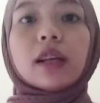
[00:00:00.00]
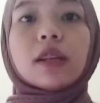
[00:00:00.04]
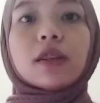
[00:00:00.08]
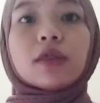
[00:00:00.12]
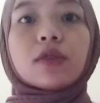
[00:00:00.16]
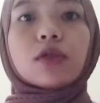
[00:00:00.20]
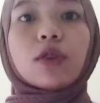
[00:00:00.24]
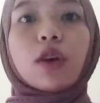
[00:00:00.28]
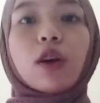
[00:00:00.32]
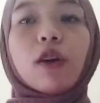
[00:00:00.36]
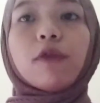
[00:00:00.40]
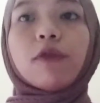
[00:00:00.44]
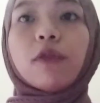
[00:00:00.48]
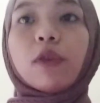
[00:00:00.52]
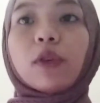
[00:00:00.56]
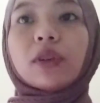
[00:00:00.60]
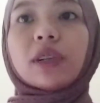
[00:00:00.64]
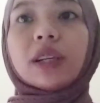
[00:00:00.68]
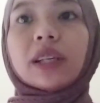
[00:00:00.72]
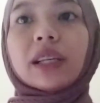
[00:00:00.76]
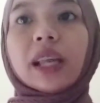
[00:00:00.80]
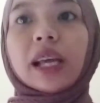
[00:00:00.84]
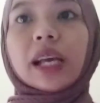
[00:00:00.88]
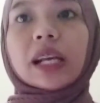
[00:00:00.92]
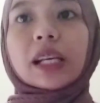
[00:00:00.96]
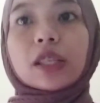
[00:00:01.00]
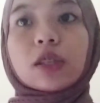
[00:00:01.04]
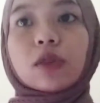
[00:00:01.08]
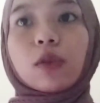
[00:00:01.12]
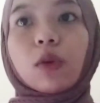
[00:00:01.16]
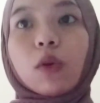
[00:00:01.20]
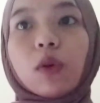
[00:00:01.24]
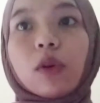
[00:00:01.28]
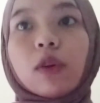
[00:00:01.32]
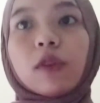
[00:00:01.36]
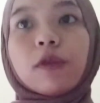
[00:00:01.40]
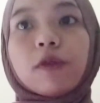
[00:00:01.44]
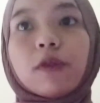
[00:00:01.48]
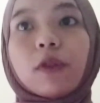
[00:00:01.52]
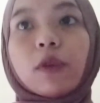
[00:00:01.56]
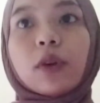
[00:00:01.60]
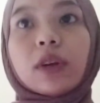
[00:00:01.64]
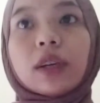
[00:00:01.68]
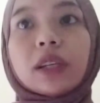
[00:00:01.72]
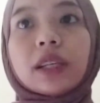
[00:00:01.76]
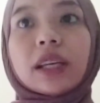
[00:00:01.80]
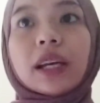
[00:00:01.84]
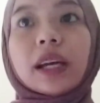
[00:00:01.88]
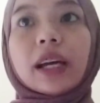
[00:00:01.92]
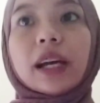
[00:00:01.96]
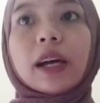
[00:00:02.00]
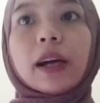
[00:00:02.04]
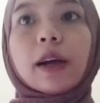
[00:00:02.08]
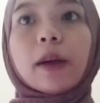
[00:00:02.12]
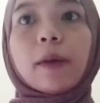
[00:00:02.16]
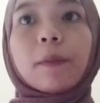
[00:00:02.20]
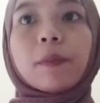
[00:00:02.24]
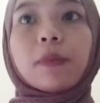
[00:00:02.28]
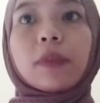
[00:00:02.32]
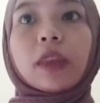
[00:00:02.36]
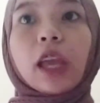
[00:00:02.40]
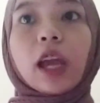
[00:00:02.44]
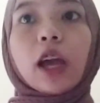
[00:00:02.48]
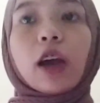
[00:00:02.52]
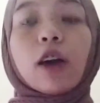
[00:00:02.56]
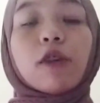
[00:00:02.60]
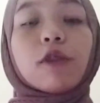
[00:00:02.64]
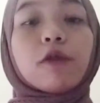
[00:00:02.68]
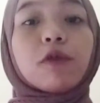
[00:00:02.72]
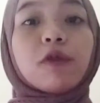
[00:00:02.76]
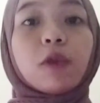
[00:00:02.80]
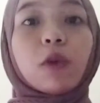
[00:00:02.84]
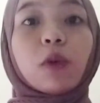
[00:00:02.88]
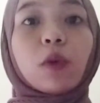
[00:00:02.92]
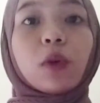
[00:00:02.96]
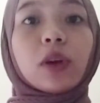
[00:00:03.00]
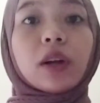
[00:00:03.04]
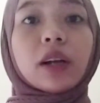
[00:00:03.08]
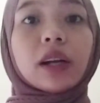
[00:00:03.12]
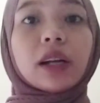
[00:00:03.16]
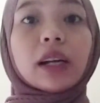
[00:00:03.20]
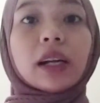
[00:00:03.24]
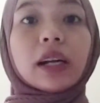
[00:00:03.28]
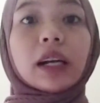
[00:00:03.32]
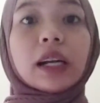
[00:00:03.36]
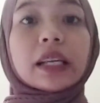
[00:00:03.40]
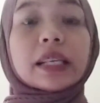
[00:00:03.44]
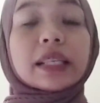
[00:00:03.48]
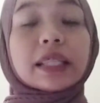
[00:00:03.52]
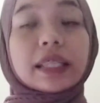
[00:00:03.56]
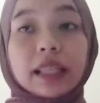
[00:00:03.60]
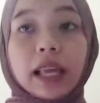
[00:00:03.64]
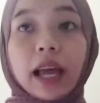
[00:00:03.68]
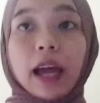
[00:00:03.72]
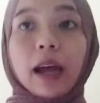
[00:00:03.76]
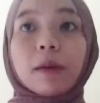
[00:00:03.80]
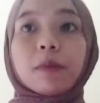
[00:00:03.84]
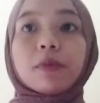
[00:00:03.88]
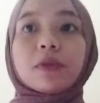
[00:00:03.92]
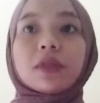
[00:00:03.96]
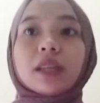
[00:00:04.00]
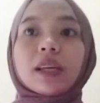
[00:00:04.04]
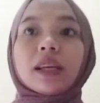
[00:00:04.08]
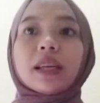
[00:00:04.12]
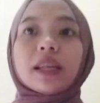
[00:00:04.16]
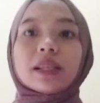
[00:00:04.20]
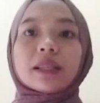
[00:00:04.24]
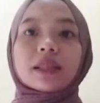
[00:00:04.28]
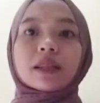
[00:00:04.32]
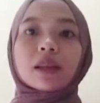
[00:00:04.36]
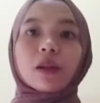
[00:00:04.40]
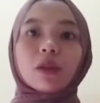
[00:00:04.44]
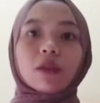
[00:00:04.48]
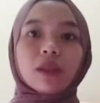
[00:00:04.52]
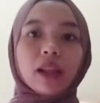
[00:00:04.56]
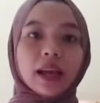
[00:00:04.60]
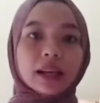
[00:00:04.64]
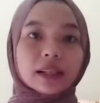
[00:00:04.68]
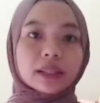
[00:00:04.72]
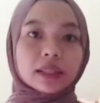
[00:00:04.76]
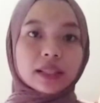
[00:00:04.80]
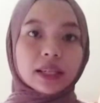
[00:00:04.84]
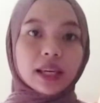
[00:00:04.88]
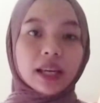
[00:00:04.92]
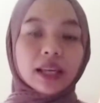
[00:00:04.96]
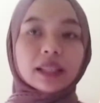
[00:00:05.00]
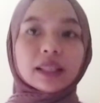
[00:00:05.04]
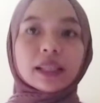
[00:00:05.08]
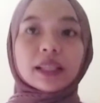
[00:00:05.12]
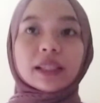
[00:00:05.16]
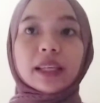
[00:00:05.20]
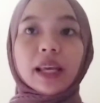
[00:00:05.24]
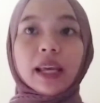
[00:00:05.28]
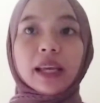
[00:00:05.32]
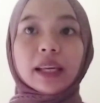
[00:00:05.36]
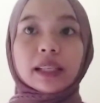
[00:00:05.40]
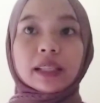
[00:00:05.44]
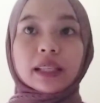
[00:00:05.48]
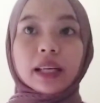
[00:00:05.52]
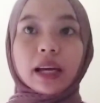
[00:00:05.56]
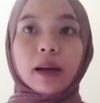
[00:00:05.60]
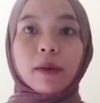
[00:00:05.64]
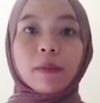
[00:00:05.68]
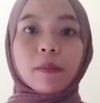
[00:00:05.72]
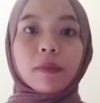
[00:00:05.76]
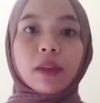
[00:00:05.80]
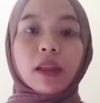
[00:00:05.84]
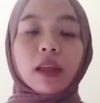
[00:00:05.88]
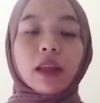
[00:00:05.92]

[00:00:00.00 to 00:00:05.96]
So for the next, or for the 4 steps is collecting the data.